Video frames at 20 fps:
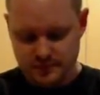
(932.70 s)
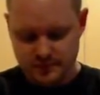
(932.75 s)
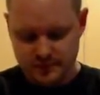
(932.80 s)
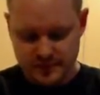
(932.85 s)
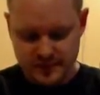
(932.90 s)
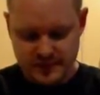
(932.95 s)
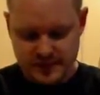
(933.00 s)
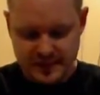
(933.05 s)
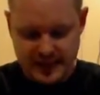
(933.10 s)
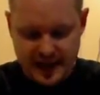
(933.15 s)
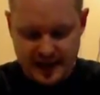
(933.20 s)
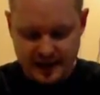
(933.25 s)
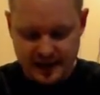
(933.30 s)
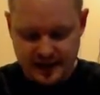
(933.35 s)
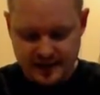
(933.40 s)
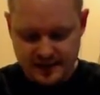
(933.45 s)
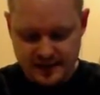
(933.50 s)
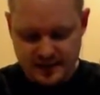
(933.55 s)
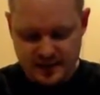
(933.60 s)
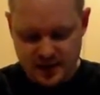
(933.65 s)
Which again
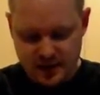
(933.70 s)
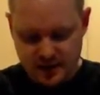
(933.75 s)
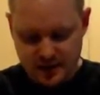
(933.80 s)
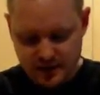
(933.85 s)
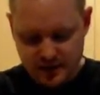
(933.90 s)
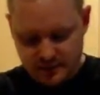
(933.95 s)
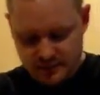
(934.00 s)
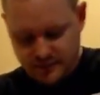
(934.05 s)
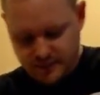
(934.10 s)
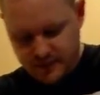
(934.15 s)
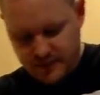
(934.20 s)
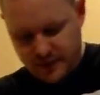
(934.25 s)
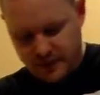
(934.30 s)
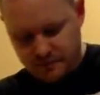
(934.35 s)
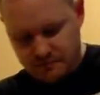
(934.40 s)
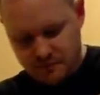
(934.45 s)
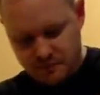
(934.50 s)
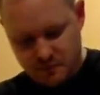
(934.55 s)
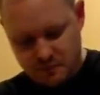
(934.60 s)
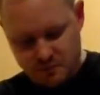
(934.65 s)
is, you know,
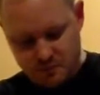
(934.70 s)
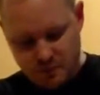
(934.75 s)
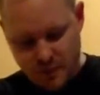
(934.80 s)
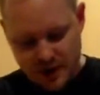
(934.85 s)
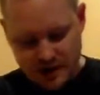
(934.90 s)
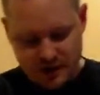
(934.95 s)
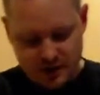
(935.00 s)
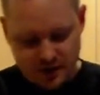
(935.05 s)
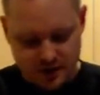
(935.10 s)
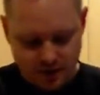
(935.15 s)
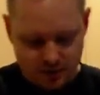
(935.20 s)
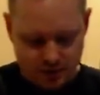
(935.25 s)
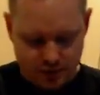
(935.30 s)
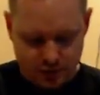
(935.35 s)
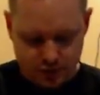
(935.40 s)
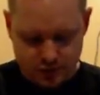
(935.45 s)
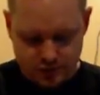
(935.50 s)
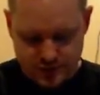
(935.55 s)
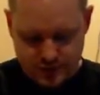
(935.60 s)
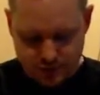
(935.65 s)
when you don't
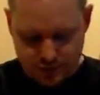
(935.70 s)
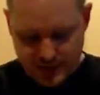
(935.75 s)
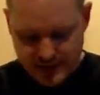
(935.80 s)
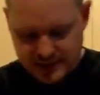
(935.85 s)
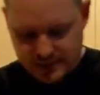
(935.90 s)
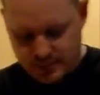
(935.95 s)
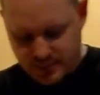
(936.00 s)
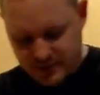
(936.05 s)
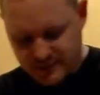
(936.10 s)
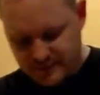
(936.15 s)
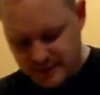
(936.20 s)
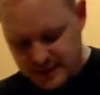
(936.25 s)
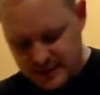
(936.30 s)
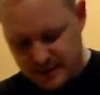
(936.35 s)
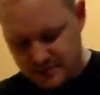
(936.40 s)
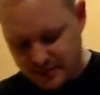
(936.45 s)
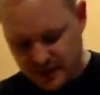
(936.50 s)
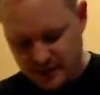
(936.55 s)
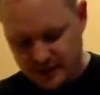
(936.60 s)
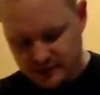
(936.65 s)
use a recipe for
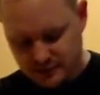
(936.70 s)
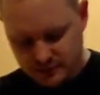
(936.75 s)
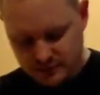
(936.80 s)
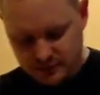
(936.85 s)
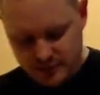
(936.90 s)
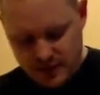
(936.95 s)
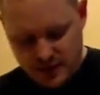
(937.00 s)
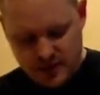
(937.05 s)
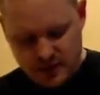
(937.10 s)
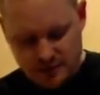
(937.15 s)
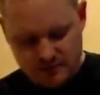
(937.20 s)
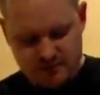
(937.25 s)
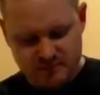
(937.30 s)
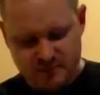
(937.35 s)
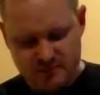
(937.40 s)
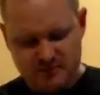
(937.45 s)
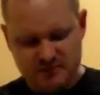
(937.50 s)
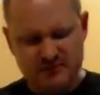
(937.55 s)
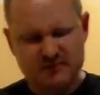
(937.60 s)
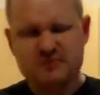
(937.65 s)
something,
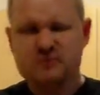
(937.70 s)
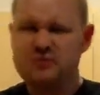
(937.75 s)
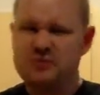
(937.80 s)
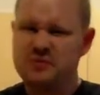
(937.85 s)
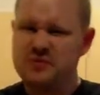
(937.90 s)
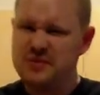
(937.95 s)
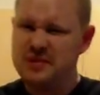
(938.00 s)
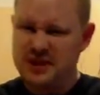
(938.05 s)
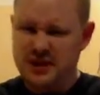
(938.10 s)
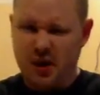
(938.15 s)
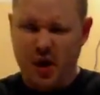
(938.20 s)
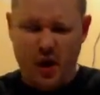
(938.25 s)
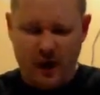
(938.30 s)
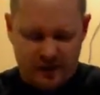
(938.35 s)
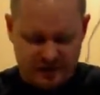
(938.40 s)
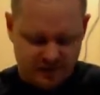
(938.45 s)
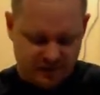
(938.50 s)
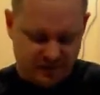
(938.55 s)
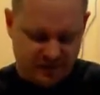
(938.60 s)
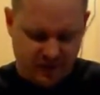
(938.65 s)
you
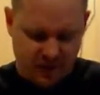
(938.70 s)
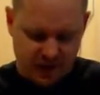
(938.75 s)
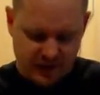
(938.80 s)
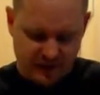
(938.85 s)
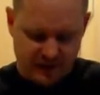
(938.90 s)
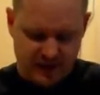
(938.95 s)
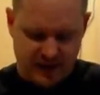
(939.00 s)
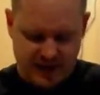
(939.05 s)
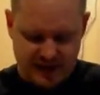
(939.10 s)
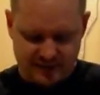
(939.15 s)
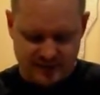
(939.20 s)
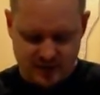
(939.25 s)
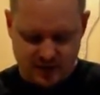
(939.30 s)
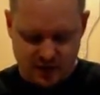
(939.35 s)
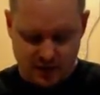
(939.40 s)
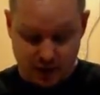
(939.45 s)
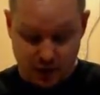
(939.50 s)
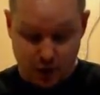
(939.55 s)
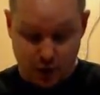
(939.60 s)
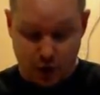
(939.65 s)
often find that you have to
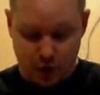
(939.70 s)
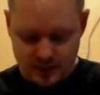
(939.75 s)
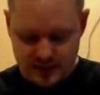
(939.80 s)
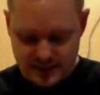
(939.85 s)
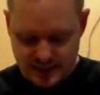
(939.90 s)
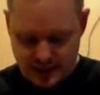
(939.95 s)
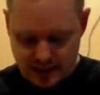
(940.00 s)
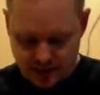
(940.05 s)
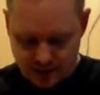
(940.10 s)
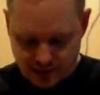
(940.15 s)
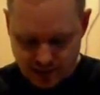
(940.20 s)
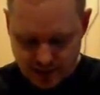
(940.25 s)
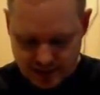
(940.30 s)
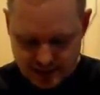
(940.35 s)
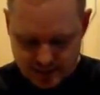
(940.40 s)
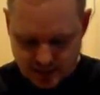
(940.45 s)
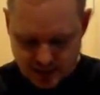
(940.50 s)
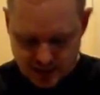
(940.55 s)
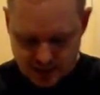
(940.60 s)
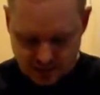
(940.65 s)
kind of compensate at the last
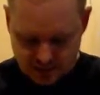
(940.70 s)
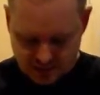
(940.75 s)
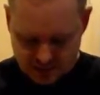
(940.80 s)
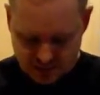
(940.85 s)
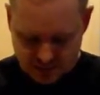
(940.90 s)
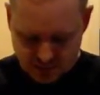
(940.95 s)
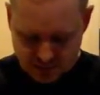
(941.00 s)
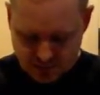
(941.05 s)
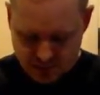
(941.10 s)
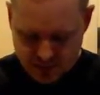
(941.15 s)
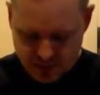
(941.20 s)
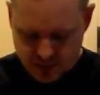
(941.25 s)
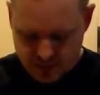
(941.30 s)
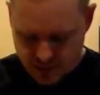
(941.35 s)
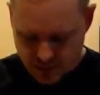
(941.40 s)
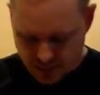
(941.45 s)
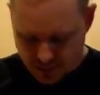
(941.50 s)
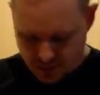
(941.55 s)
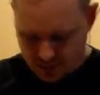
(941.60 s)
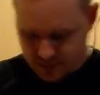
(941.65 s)
minute, and you know,